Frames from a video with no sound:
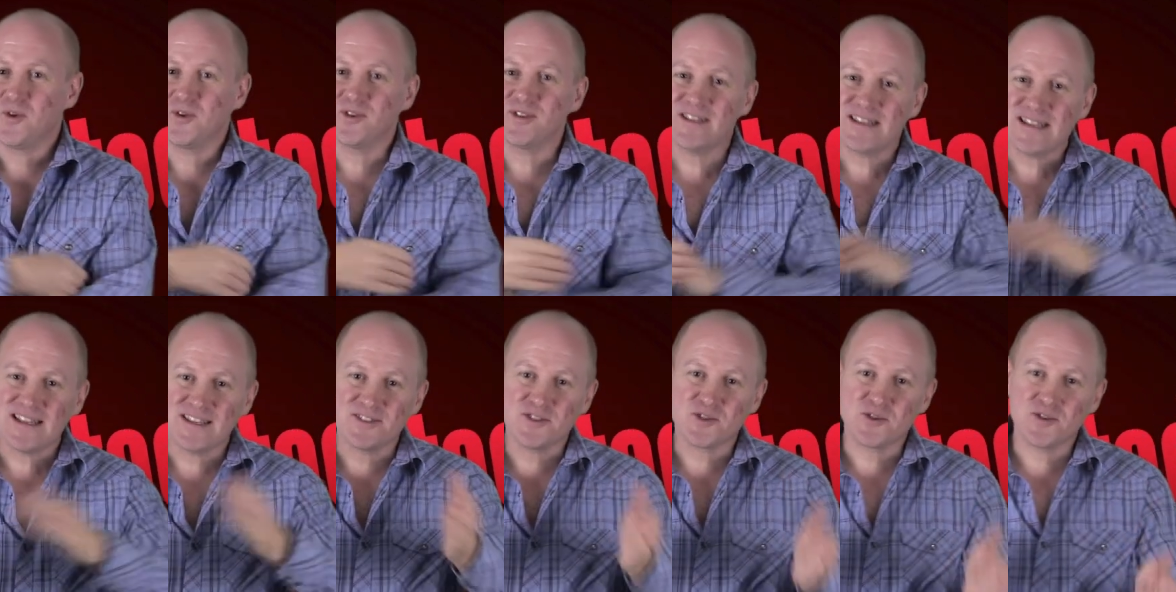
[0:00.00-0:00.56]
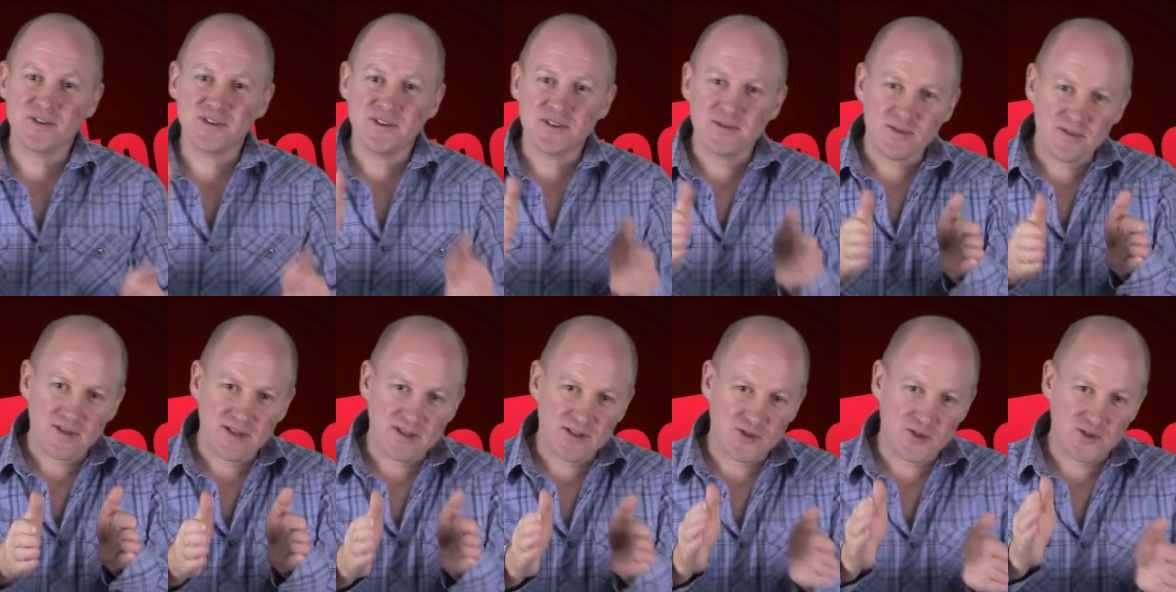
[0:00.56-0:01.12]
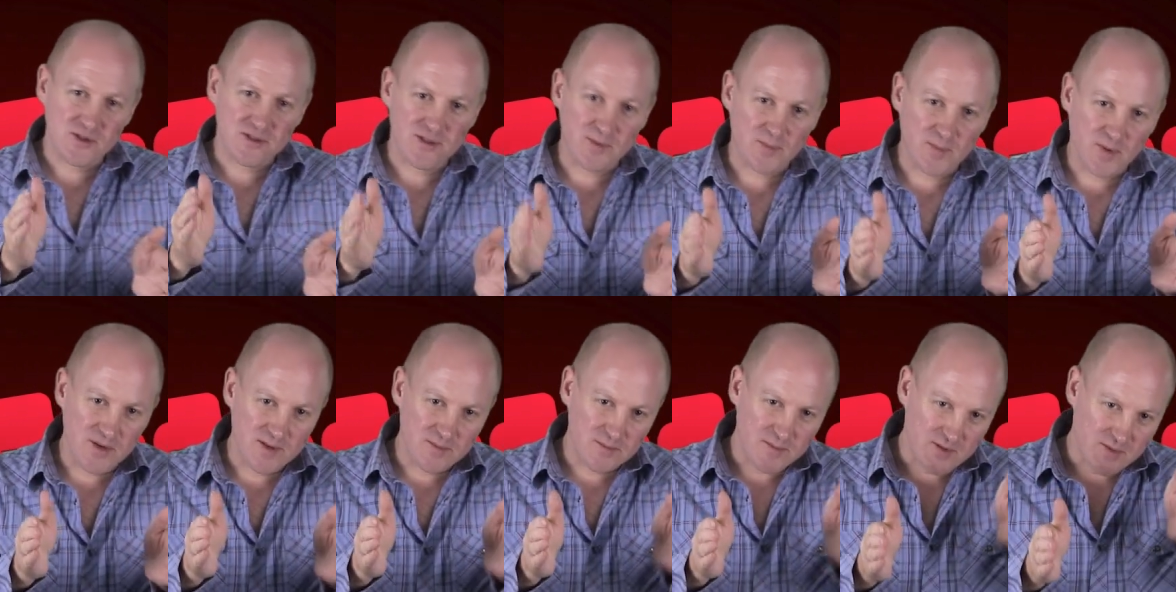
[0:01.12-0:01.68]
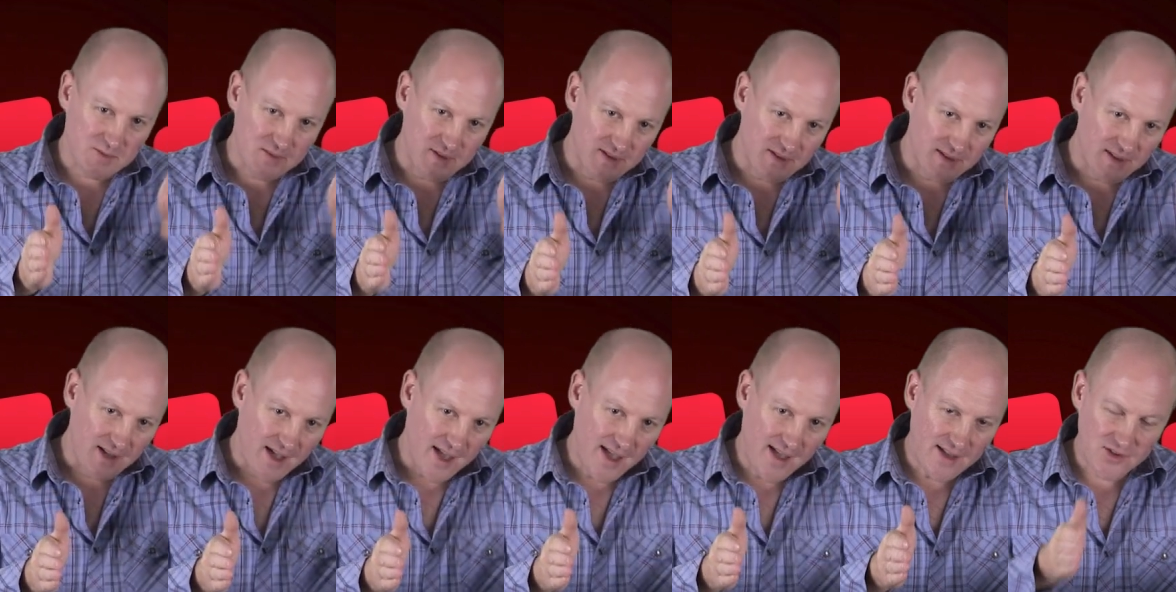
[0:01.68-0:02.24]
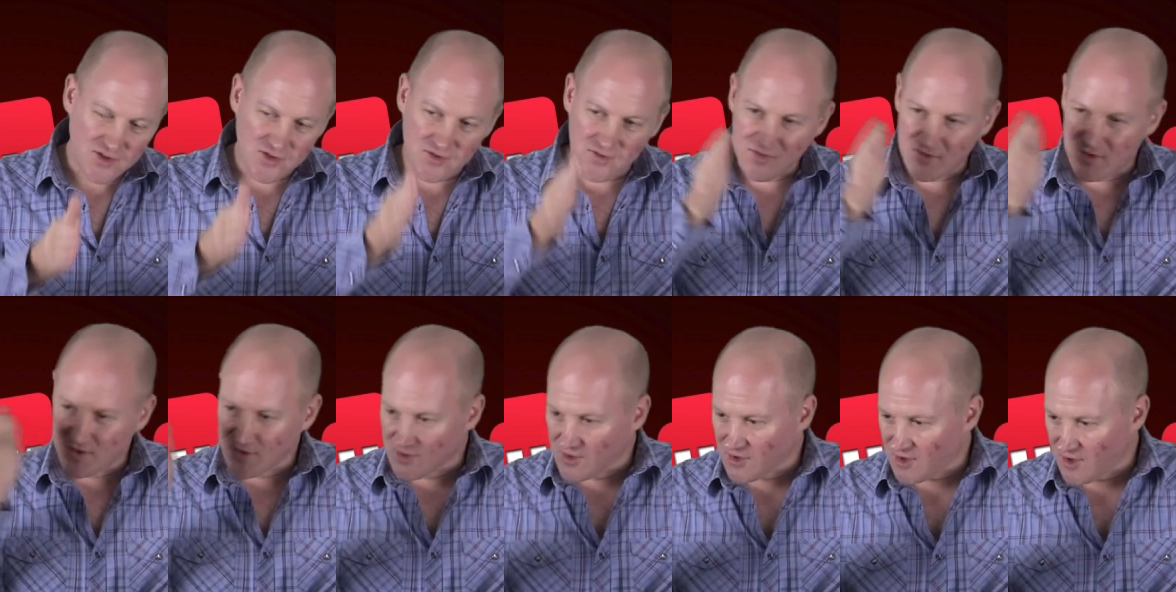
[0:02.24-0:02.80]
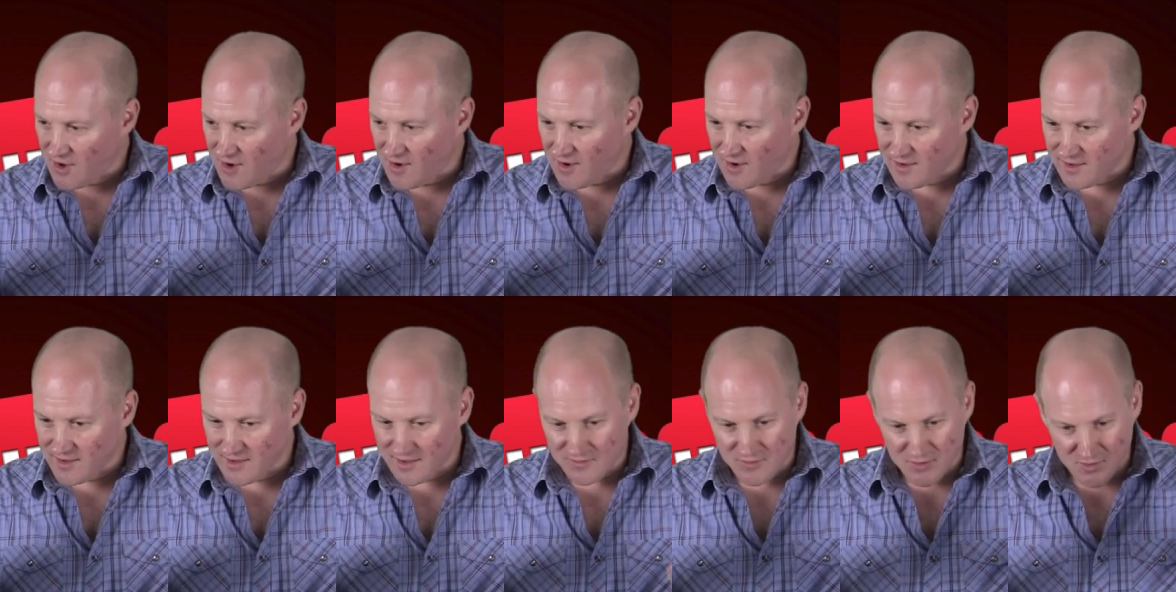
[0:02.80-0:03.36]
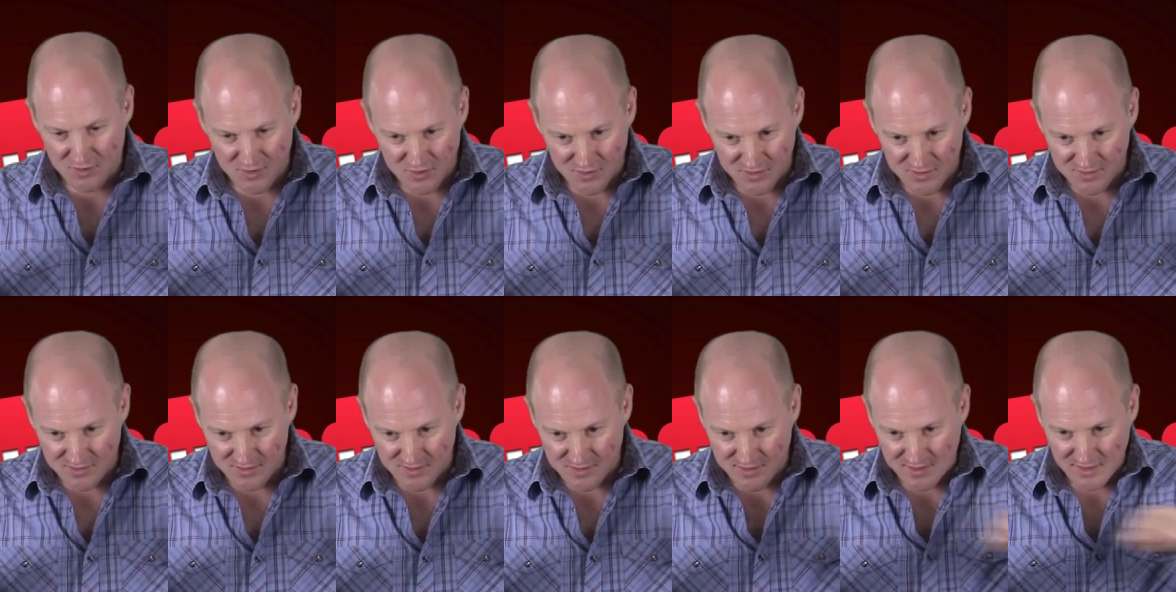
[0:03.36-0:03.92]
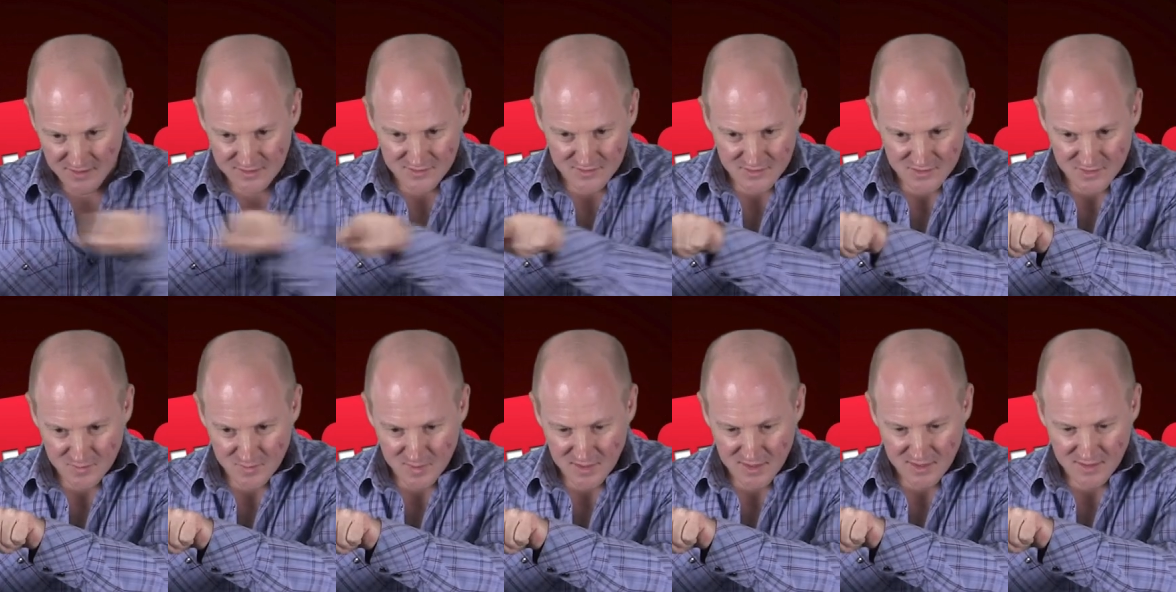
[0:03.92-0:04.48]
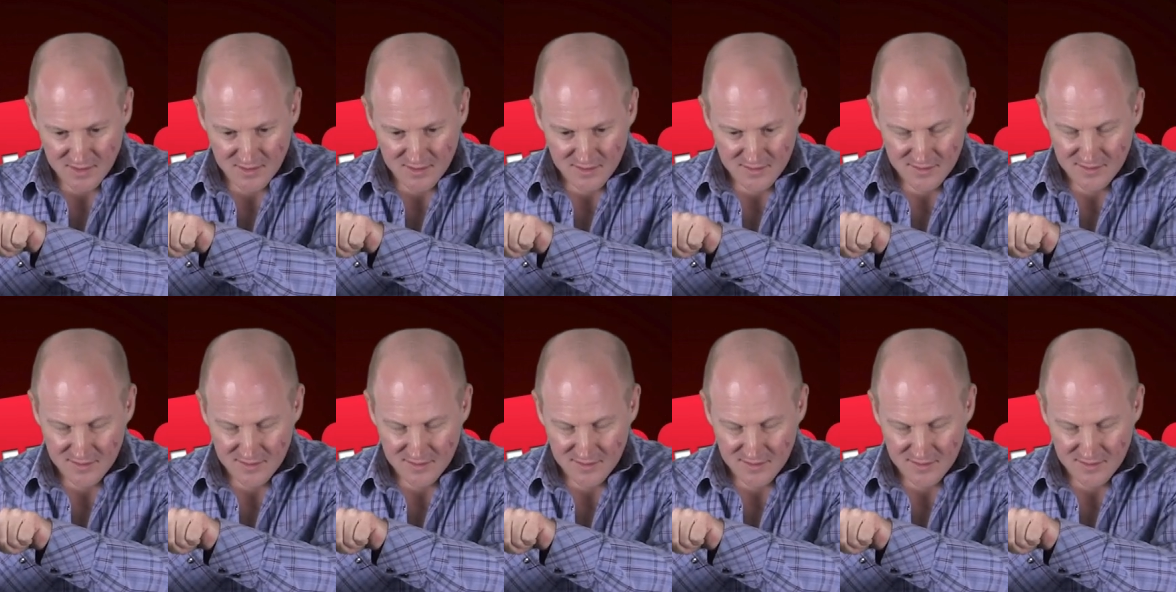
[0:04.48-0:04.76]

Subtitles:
No, like during the point between action and cut, if you just didn't speak.